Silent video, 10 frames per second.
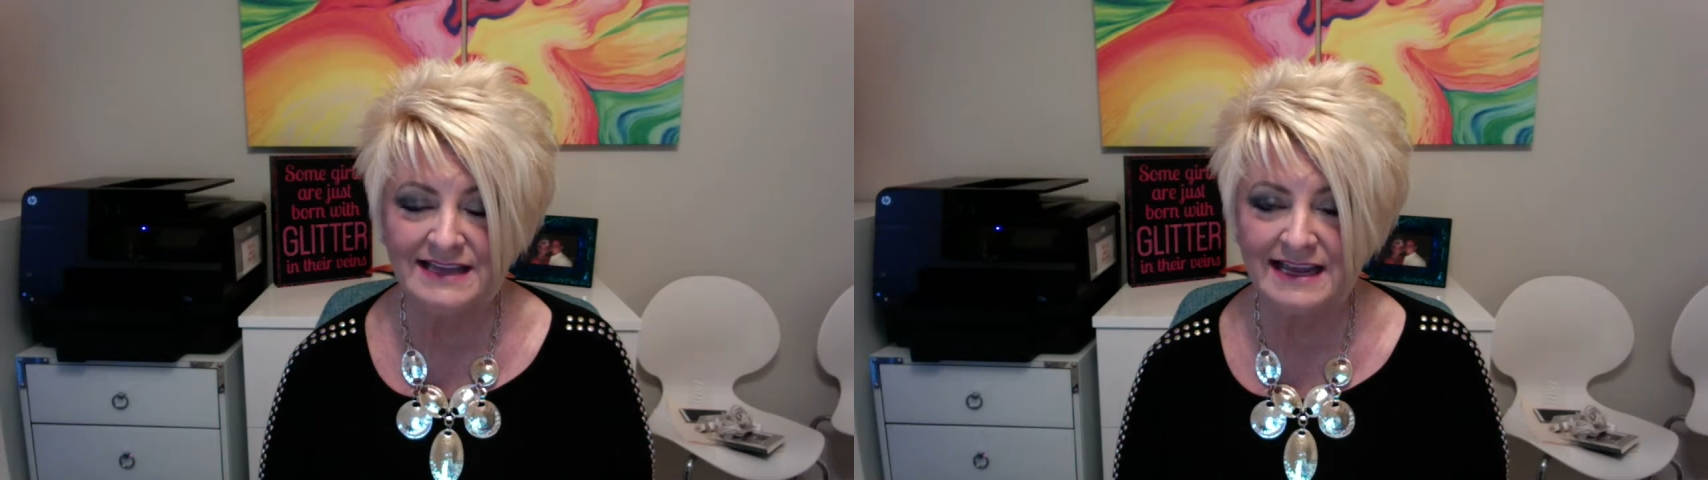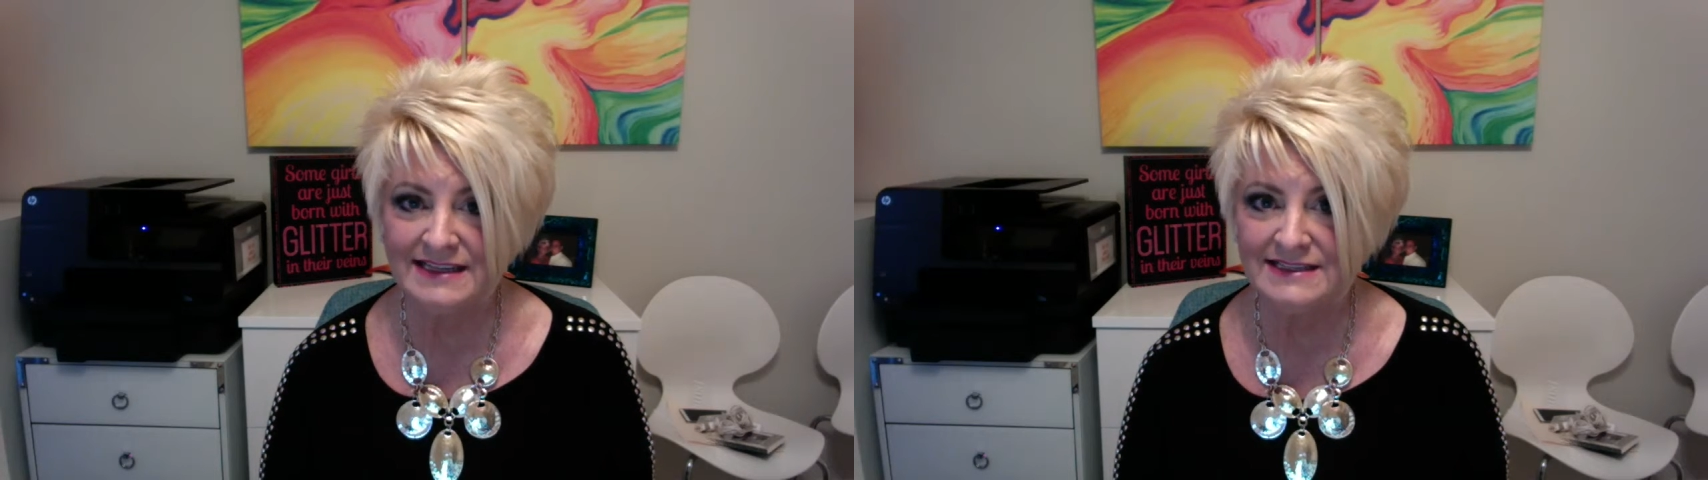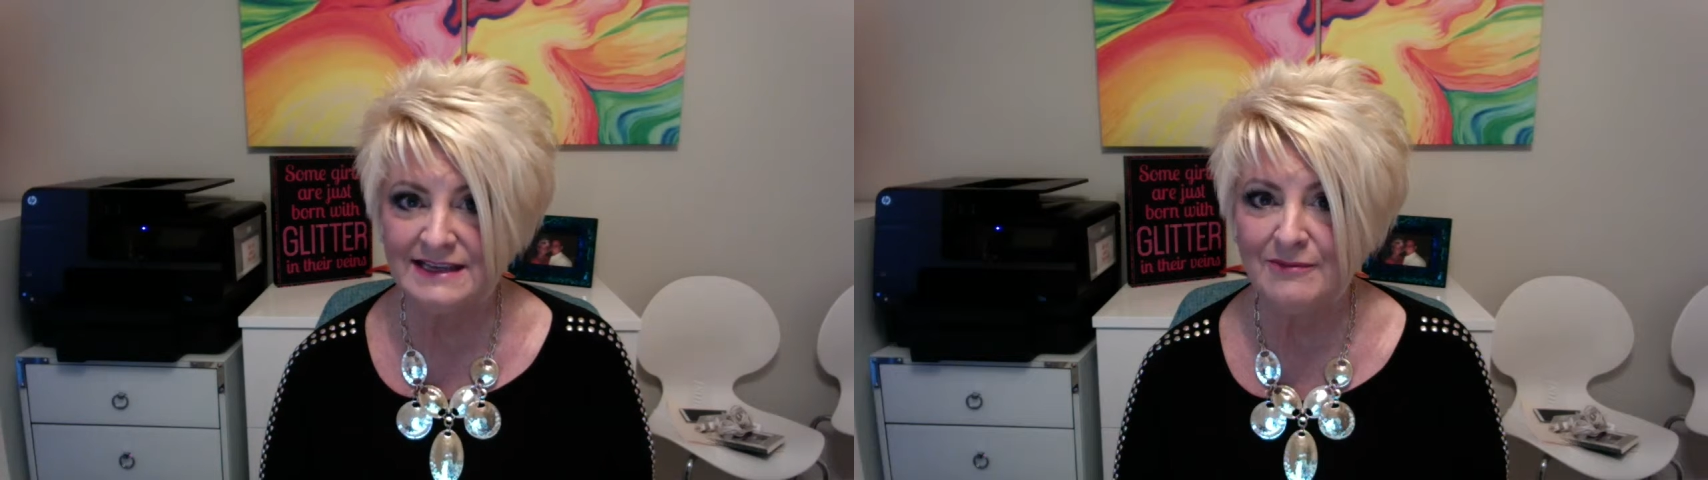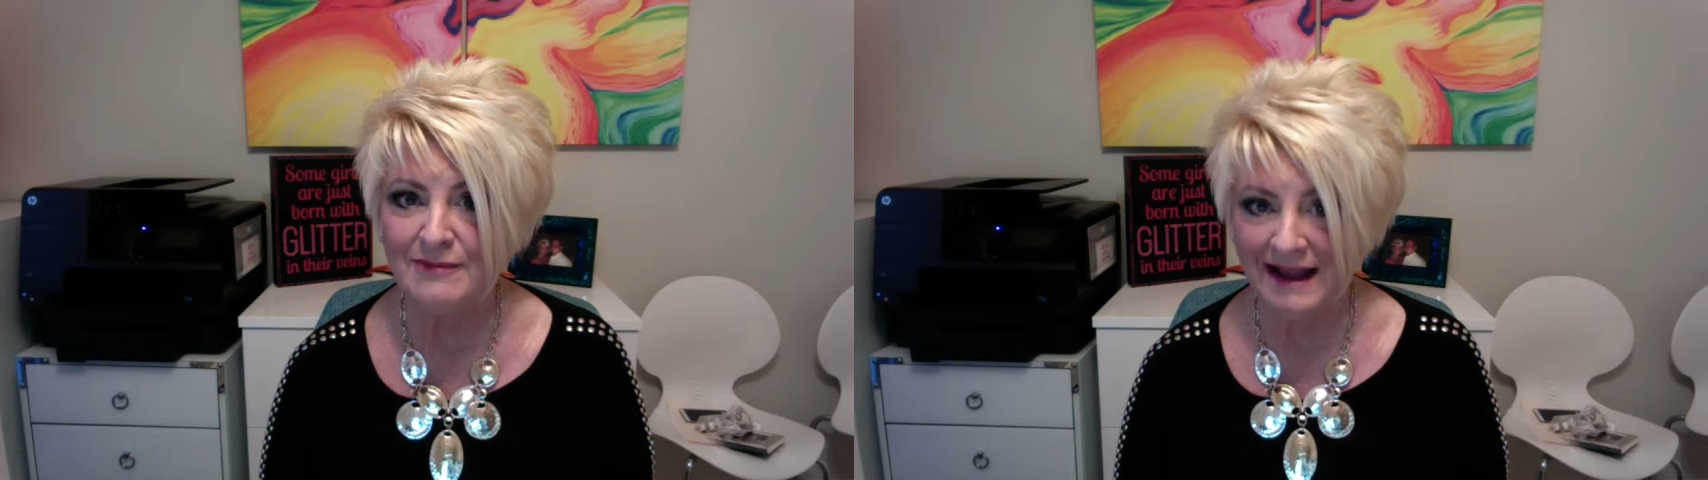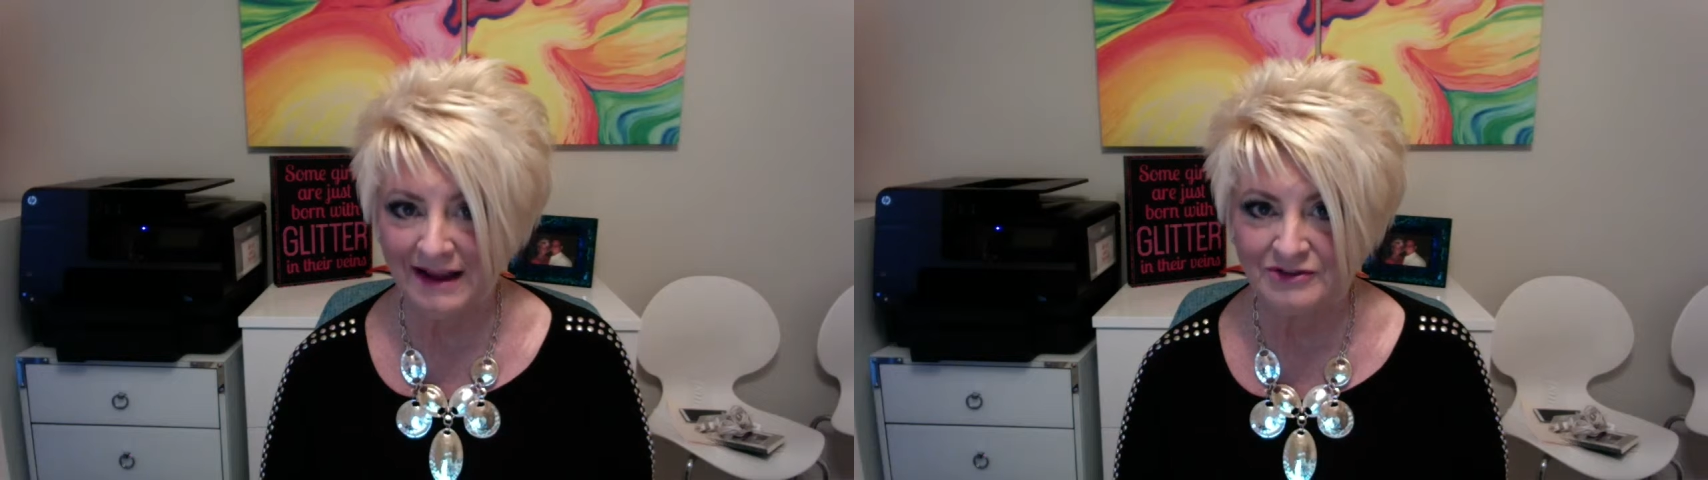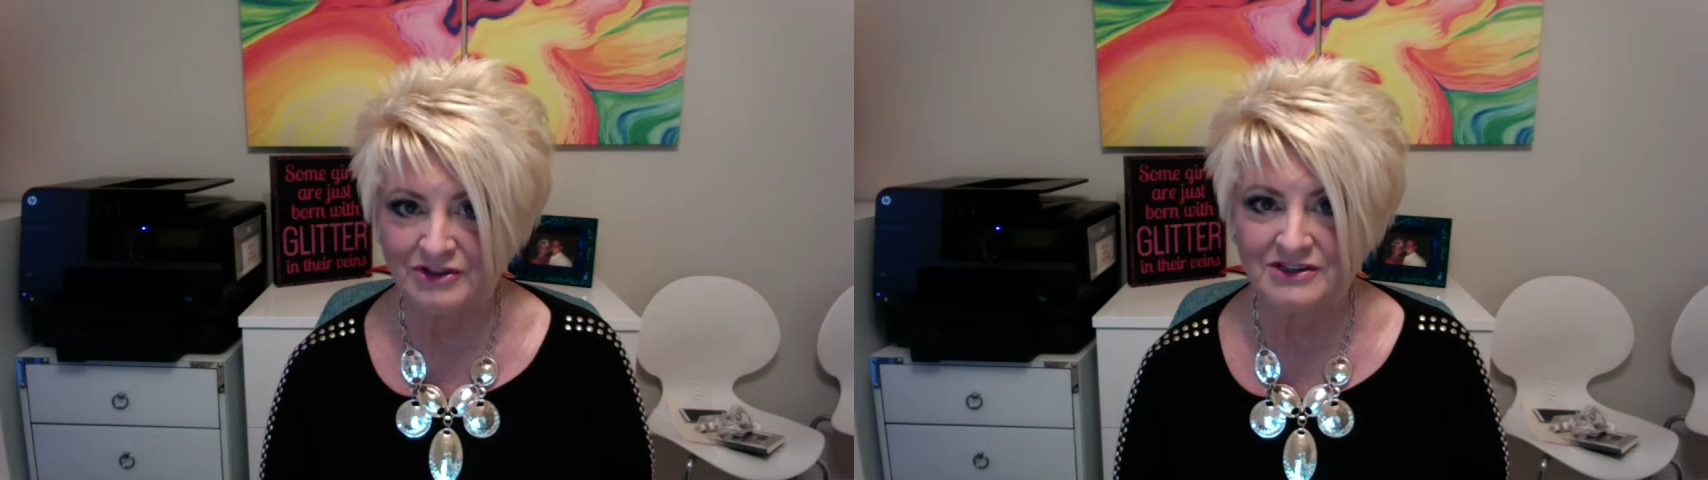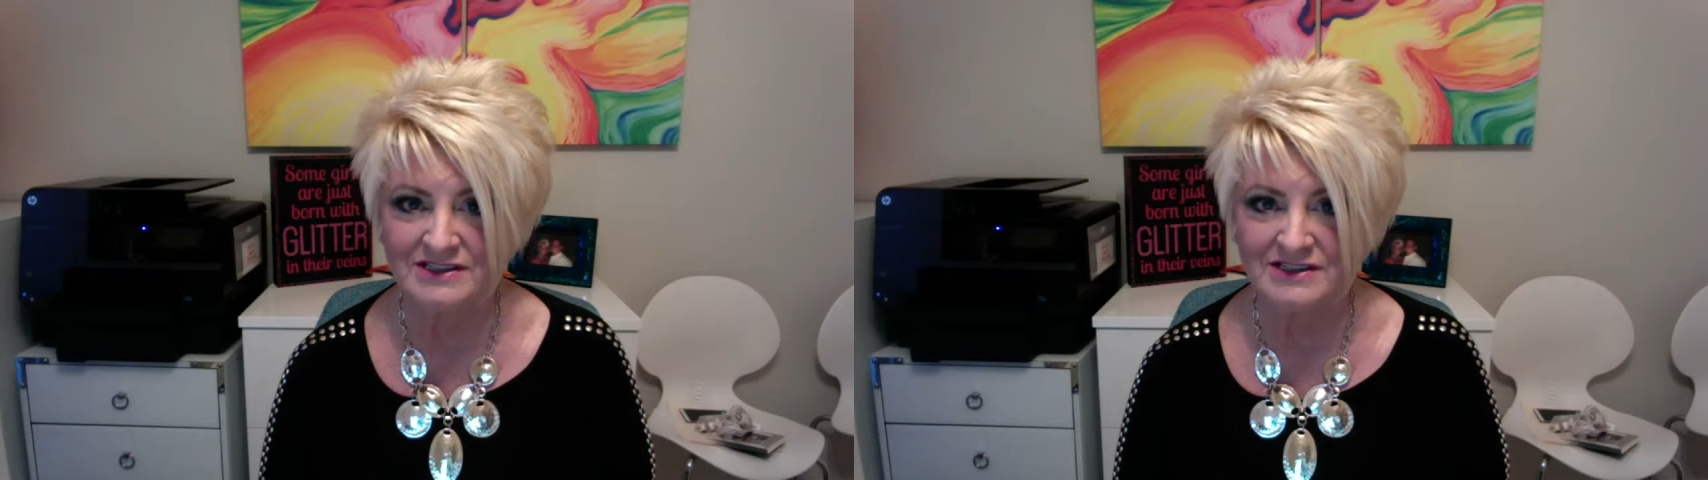and some after.